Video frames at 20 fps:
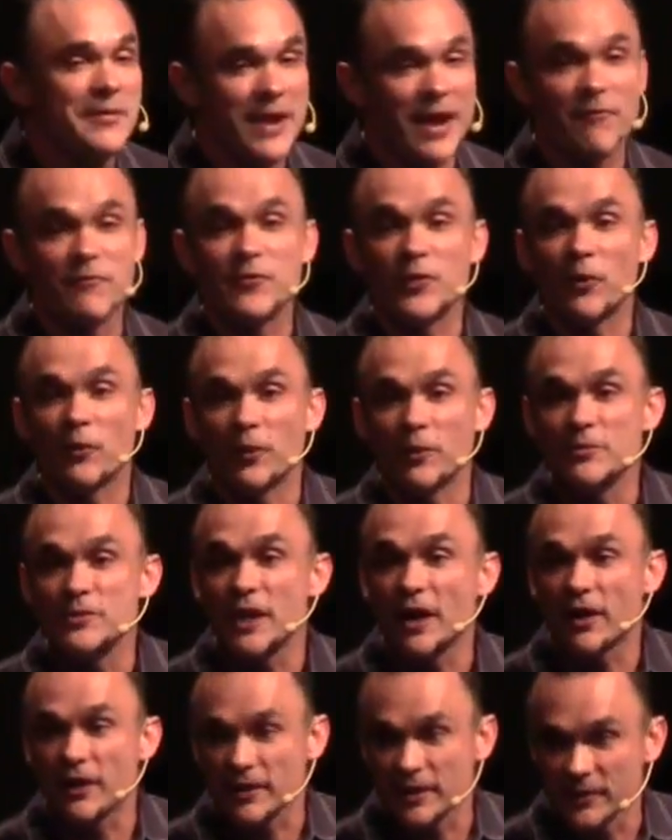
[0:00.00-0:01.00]
have no room
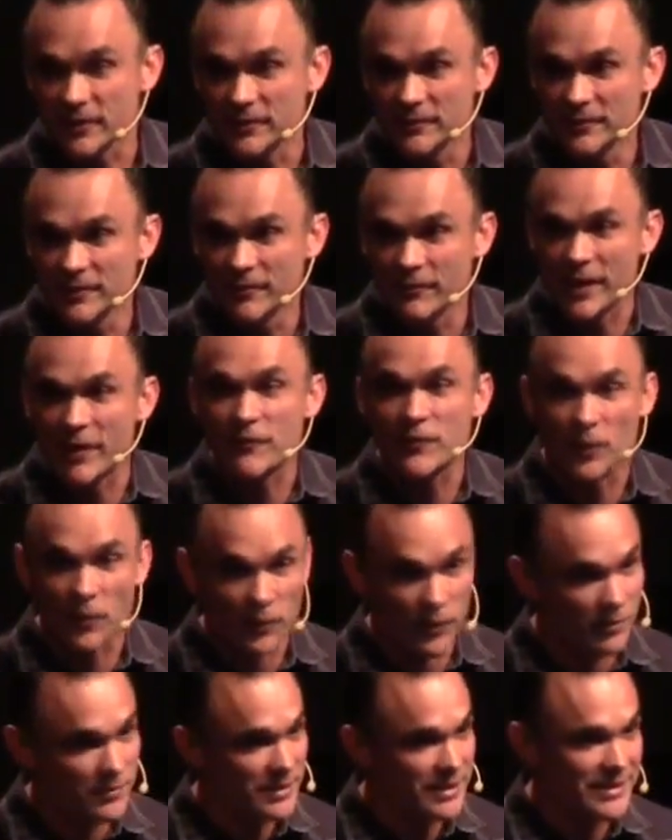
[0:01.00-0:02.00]
to argue. We have no
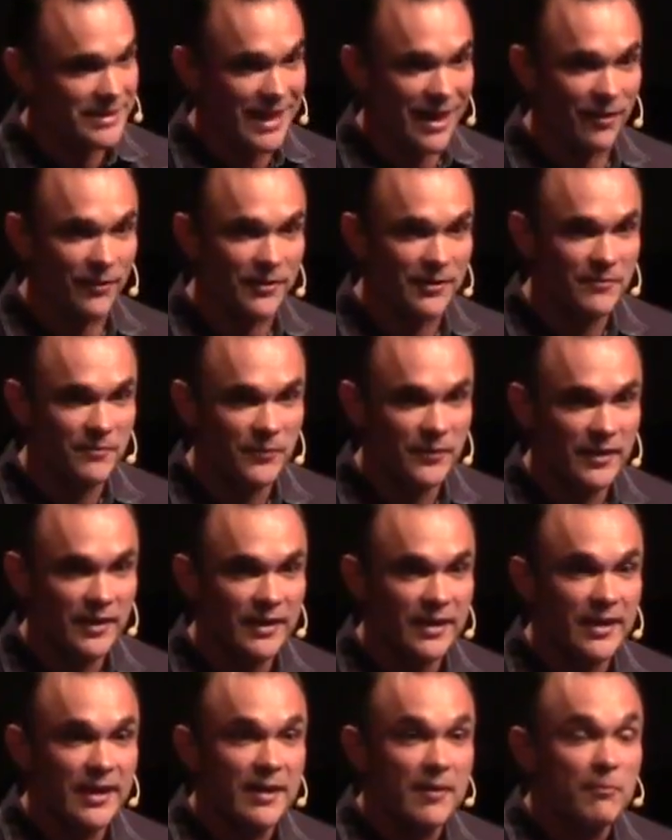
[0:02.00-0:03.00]
room to doubt.
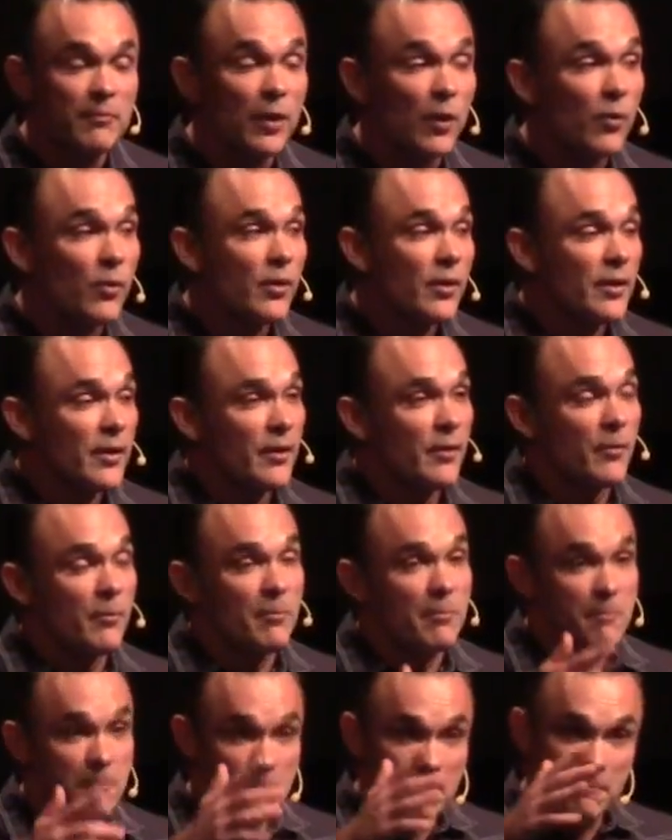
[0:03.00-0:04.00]
But
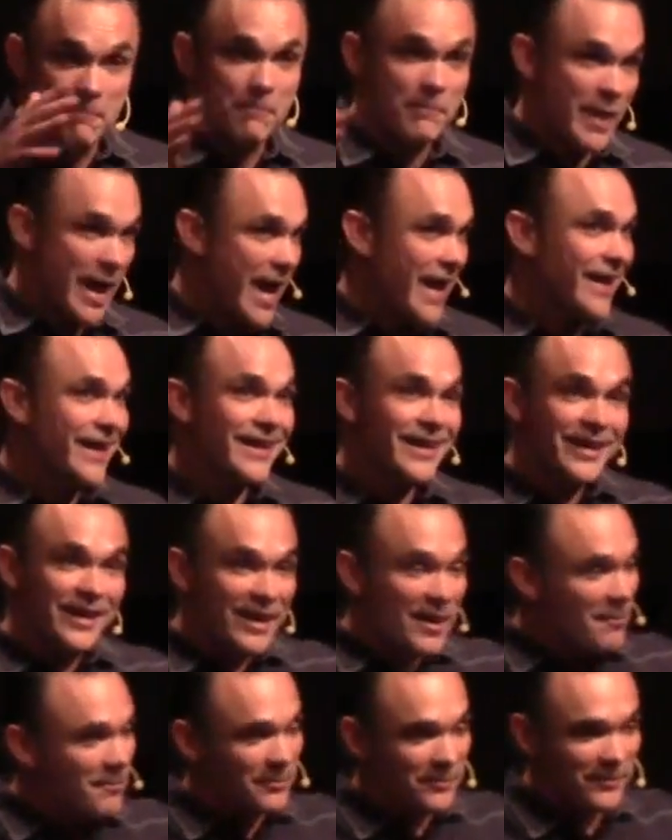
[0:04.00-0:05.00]
backing it
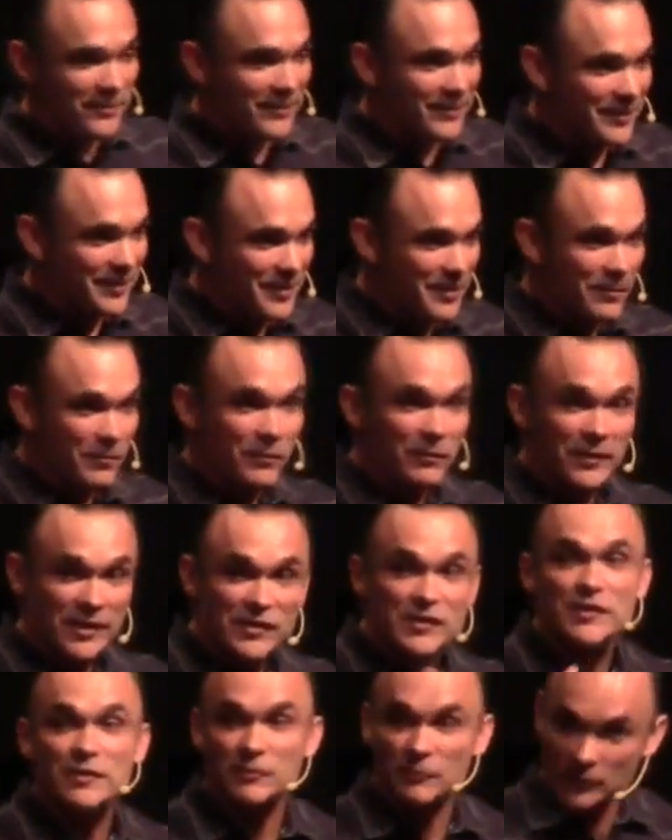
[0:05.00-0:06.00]
up,
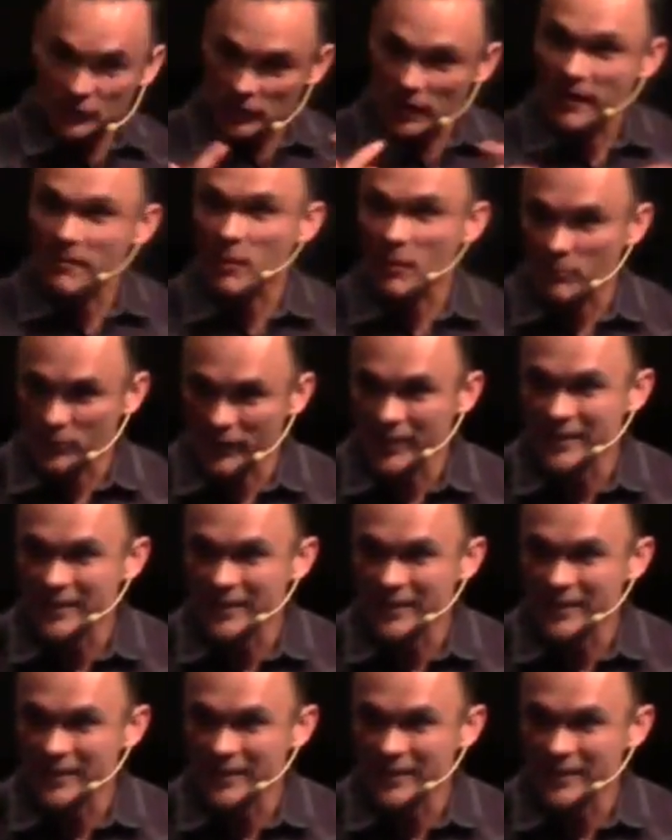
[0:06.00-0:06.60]
listen, we're talking about